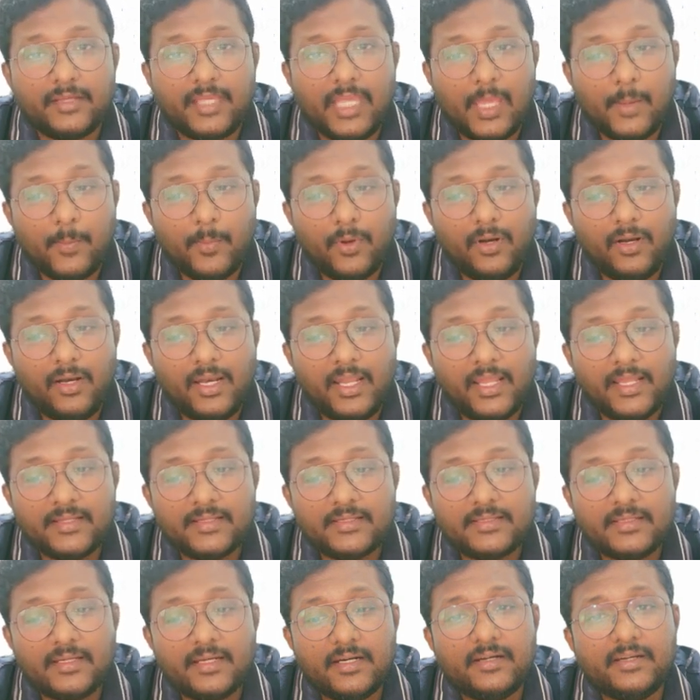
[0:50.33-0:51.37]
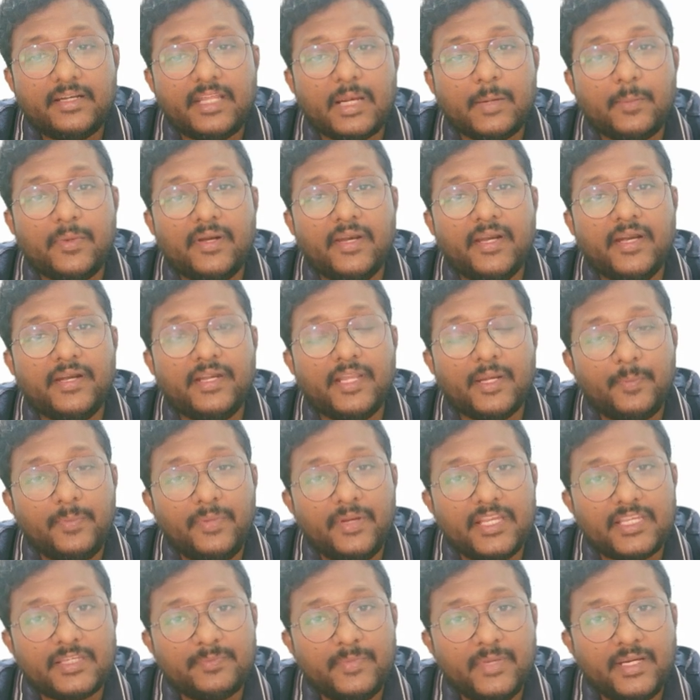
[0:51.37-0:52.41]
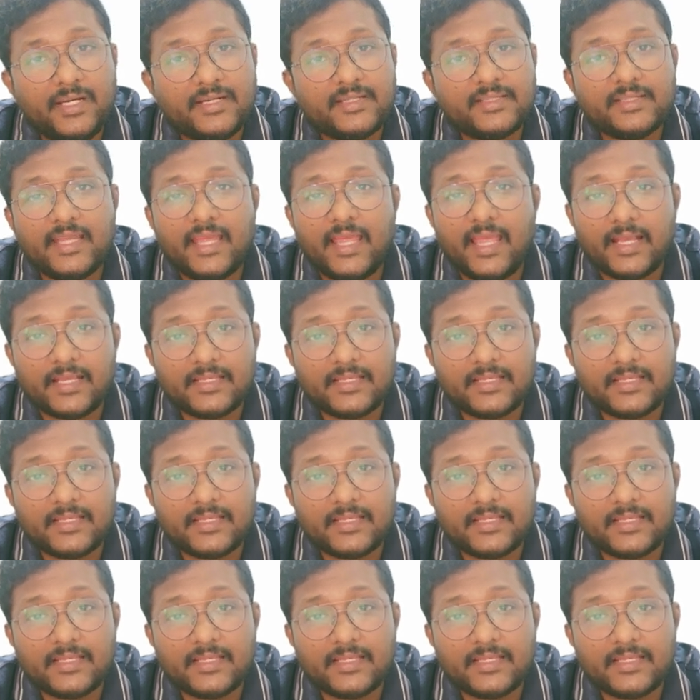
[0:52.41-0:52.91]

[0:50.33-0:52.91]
cable lengths, terminator placements,